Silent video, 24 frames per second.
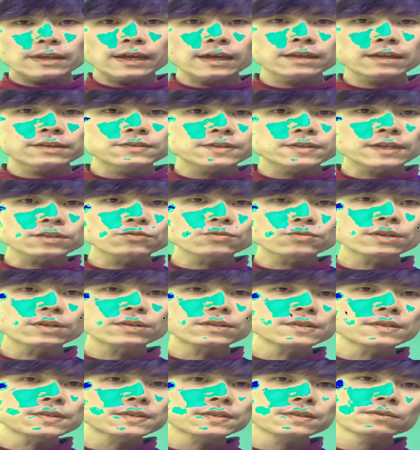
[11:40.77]
And
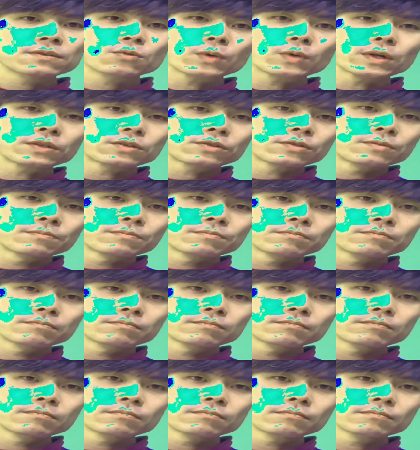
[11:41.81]
saturate is quite
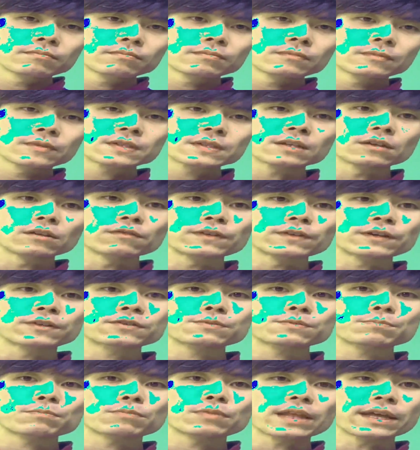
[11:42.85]

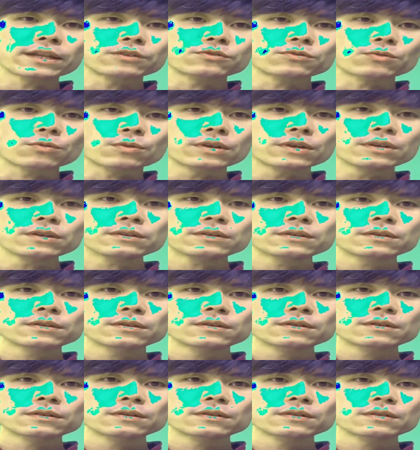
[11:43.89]
self-explanatory.
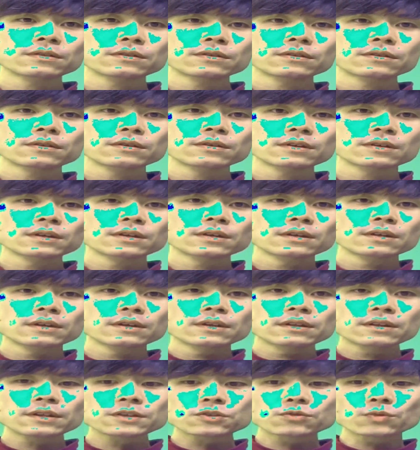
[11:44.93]

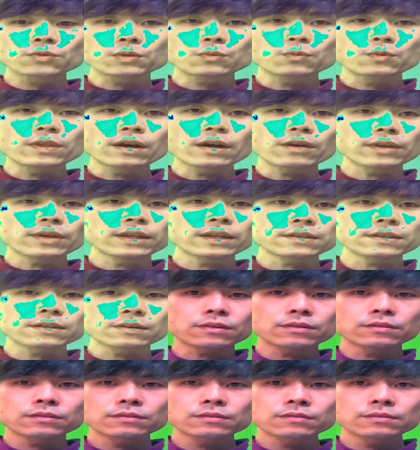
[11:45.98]
Let's do it without
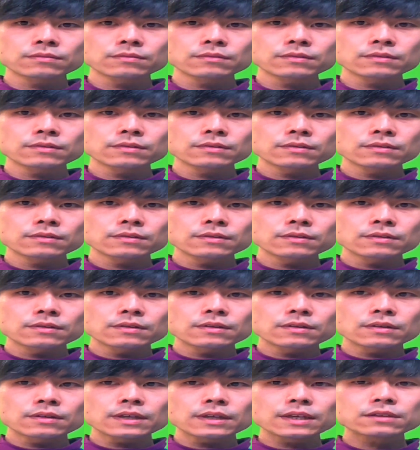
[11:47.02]
anything.
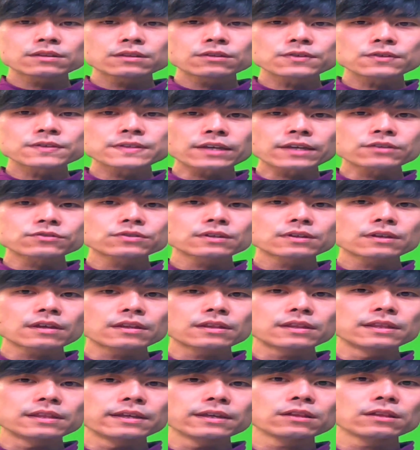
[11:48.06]
It looks actually a
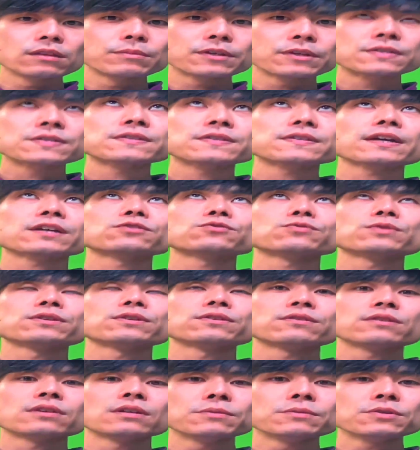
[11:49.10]
little bit
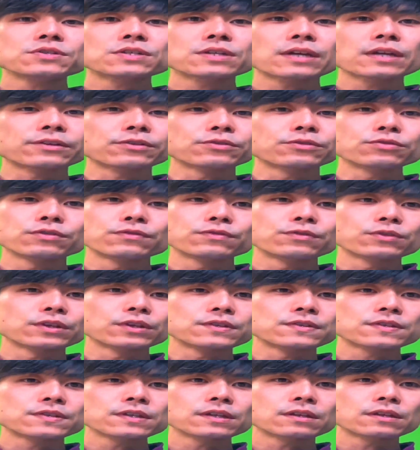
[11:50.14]
saturated image. I don't know if you
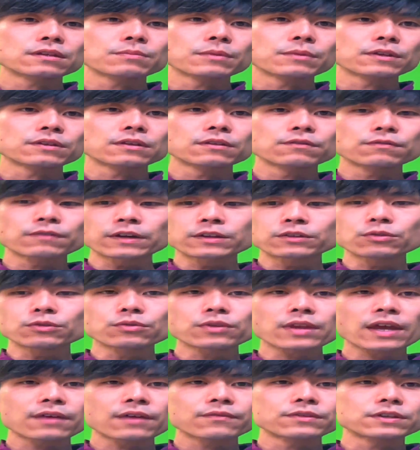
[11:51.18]
can see it, but if I
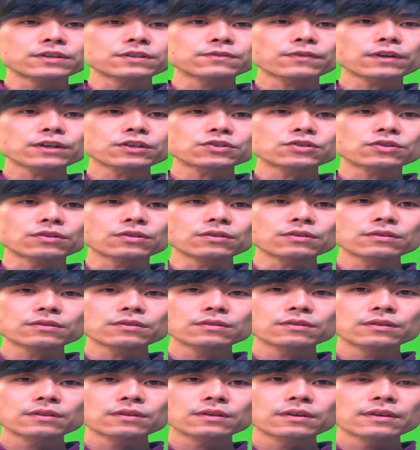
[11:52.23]
don't have this function,
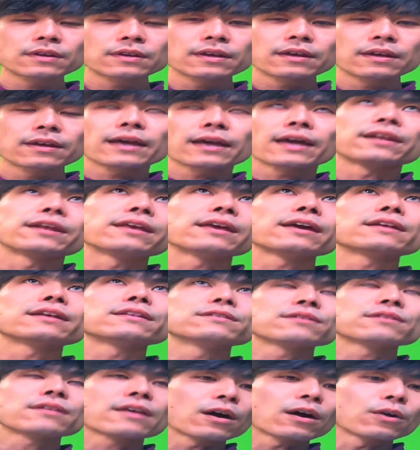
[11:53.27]
and
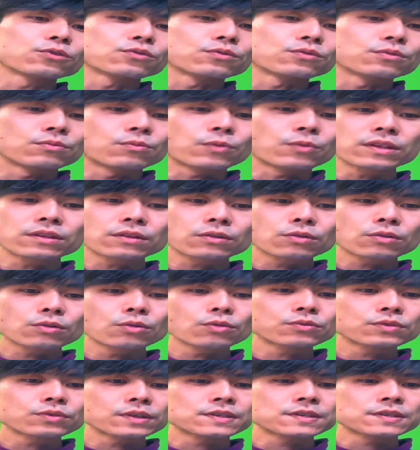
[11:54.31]
again, how to run the
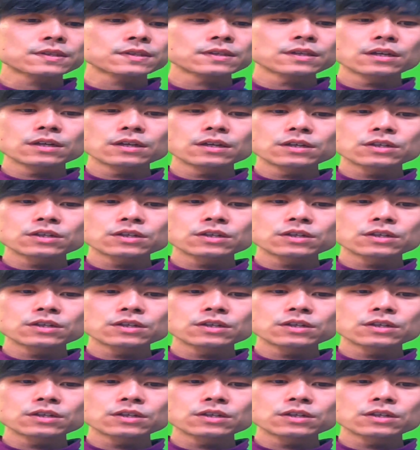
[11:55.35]
code, it's